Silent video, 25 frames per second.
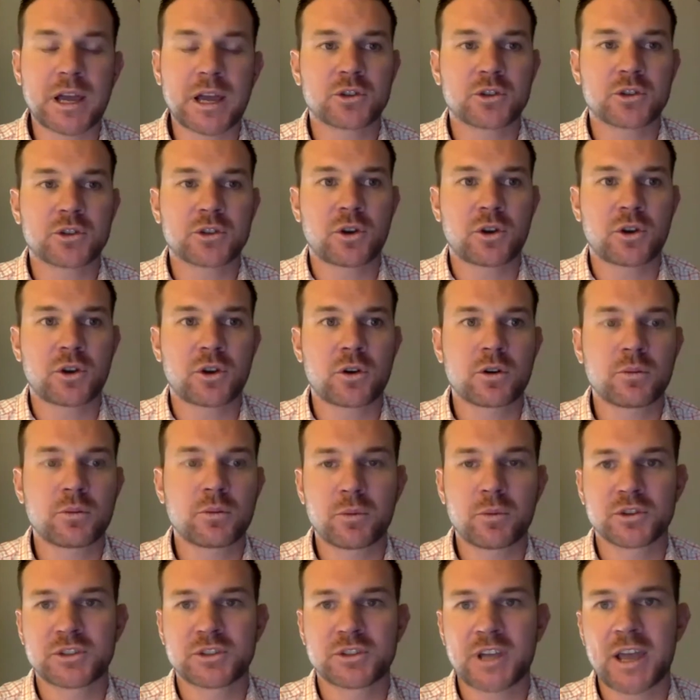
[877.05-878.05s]
charter
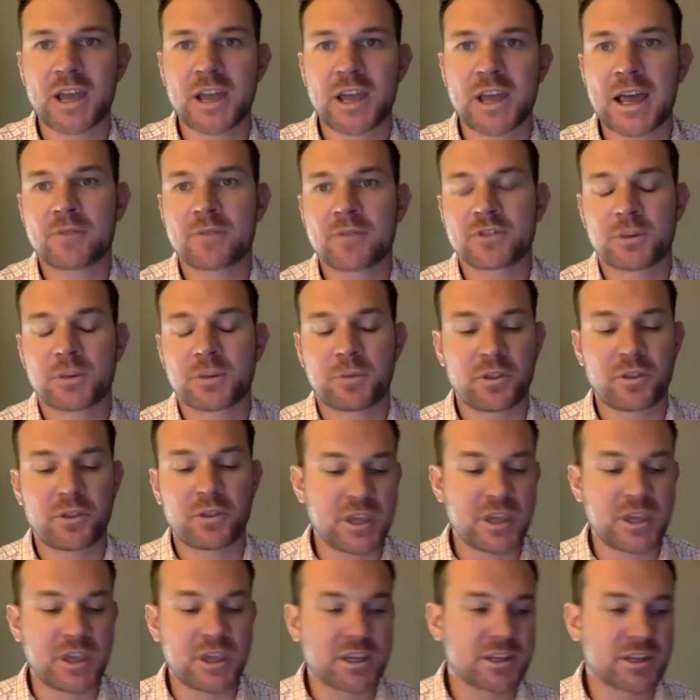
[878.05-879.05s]
members to have something that
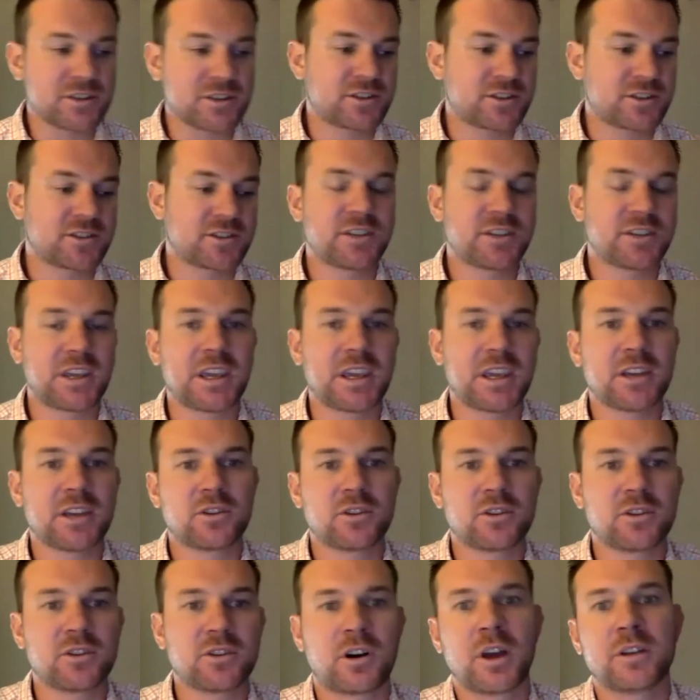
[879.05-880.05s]
they can stand
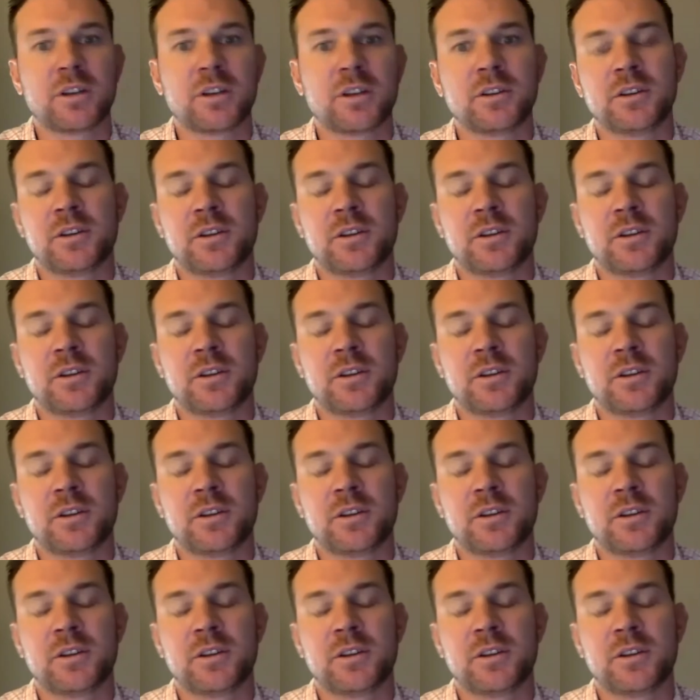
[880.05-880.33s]
on